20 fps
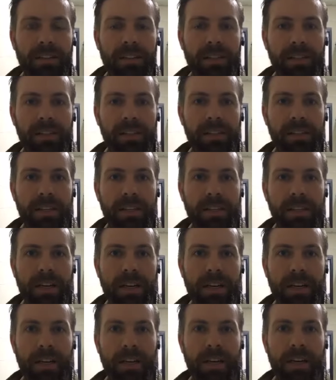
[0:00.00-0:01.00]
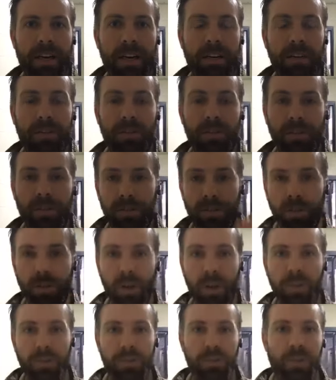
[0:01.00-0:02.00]
Let's see. Uh, uh,
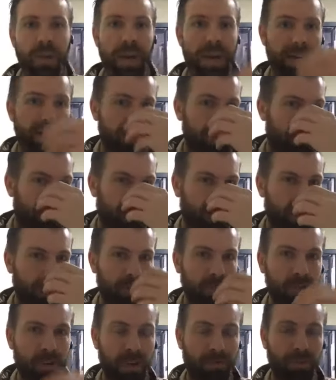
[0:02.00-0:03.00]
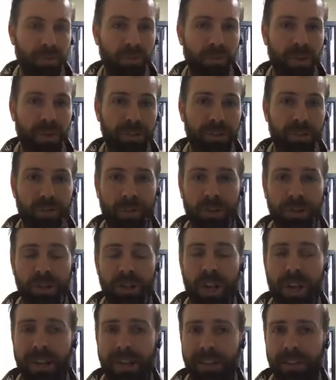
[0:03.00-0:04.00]
Lou also asked, uh, do you ever run into where
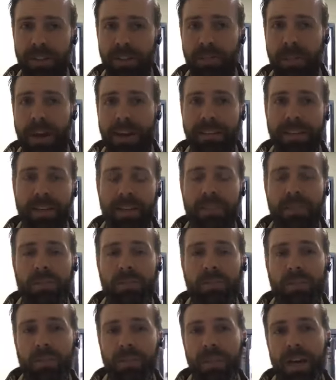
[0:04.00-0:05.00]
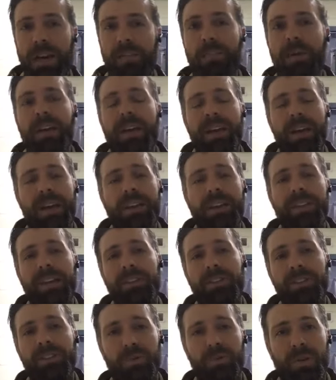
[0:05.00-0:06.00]
Johnny on the spot takes a little more time?
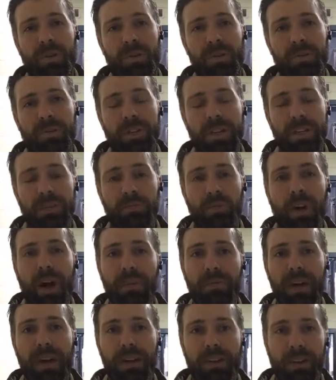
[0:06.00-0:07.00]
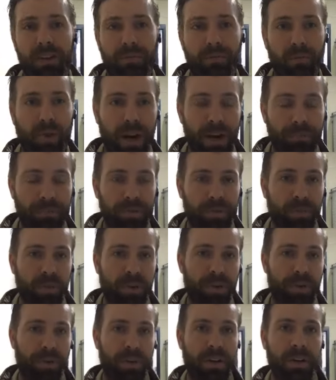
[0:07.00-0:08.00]
And that's just one of those things where I've had enough reps
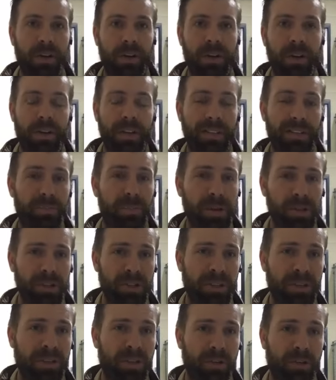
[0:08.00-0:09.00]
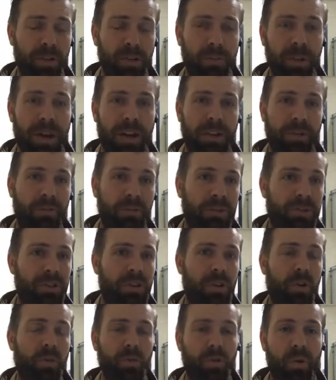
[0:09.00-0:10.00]
with, uh, especially interior painting, where it's
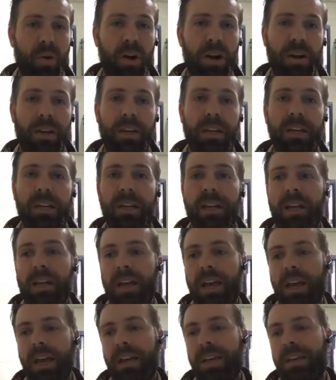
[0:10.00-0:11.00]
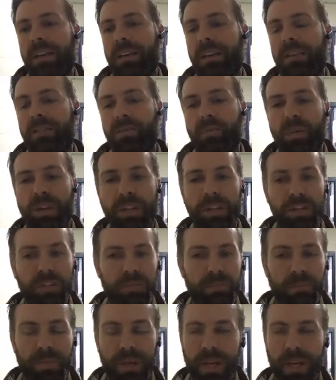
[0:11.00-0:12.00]
a known quantity, and we
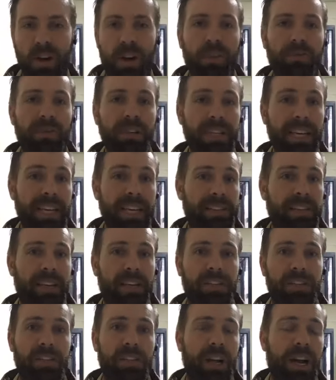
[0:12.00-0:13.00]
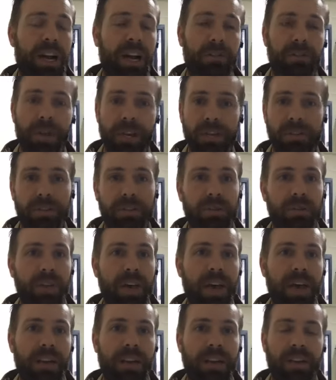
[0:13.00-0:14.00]
just pick off a day size job and
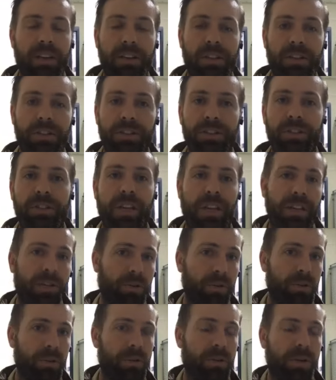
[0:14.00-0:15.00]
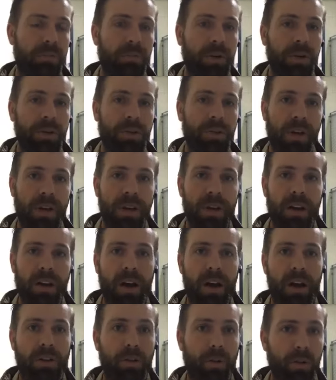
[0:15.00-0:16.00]
do that. And you just got to know your numbers,
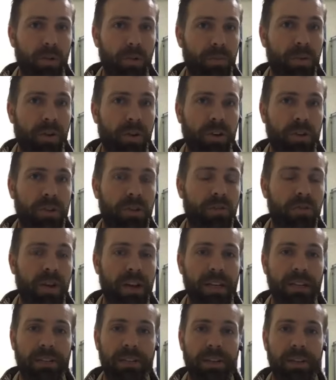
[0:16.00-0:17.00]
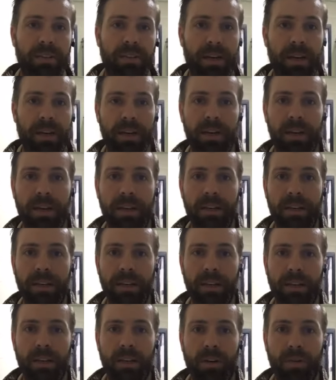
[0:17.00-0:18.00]
uh, know your production rates, and then uh,
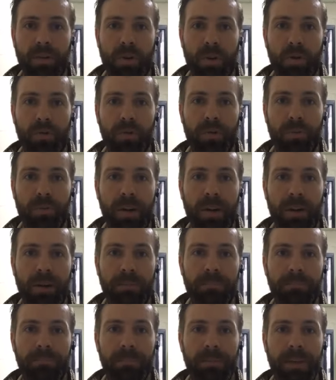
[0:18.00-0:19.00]
you know go from there.